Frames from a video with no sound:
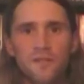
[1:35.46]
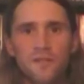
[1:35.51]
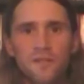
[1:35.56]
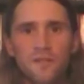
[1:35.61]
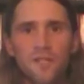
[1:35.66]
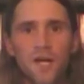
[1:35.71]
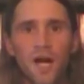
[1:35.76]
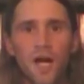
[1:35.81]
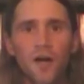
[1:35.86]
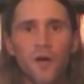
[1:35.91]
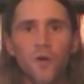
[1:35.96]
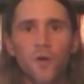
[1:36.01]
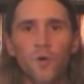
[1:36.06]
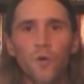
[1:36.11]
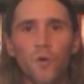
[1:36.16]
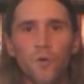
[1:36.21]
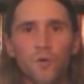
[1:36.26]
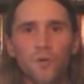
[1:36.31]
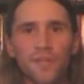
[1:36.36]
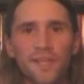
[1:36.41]
not
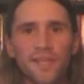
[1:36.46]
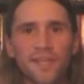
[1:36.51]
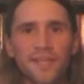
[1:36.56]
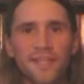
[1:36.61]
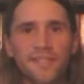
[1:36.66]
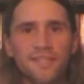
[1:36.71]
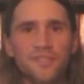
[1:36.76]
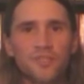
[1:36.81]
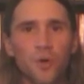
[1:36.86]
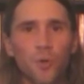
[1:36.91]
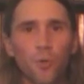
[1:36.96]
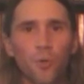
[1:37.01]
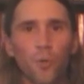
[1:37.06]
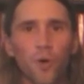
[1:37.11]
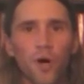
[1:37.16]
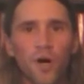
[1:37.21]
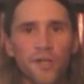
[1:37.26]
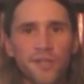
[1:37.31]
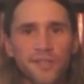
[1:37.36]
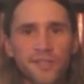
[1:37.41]
only it's the
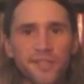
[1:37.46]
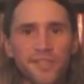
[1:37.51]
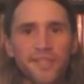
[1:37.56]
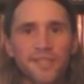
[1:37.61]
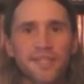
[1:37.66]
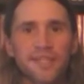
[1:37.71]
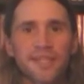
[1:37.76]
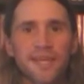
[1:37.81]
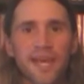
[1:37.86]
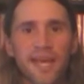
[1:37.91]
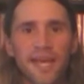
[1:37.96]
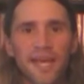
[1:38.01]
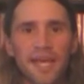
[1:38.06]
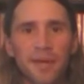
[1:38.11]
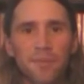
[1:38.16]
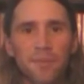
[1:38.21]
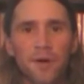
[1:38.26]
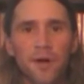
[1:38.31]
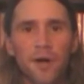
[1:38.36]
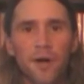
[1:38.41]
wrong
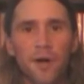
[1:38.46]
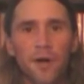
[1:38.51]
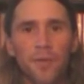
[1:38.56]
game,